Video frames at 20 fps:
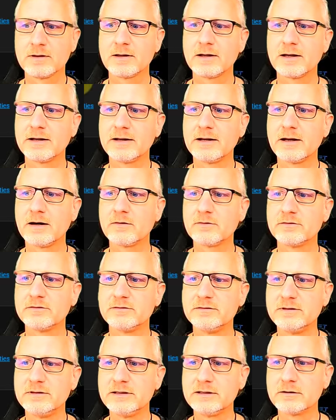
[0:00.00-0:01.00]
And now
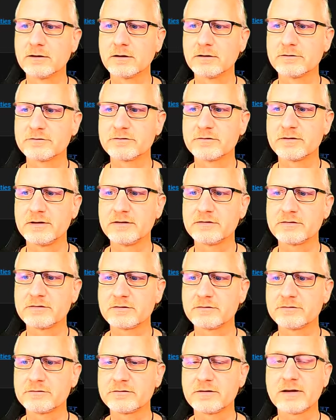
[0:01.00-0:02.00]
decons is
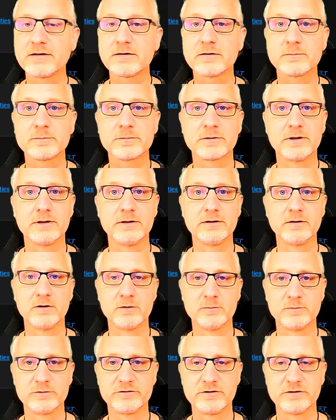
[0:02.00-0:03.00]
set up in Home
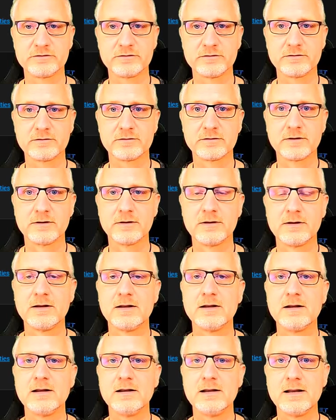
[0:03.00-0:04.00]
Assistant.
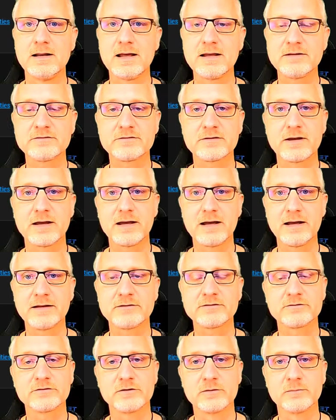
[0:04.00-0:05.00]
Let's add
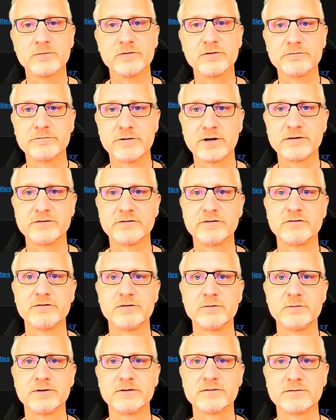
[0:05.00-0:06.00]
some devices
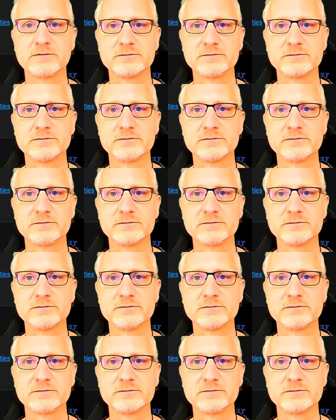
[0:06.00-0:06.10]
to it.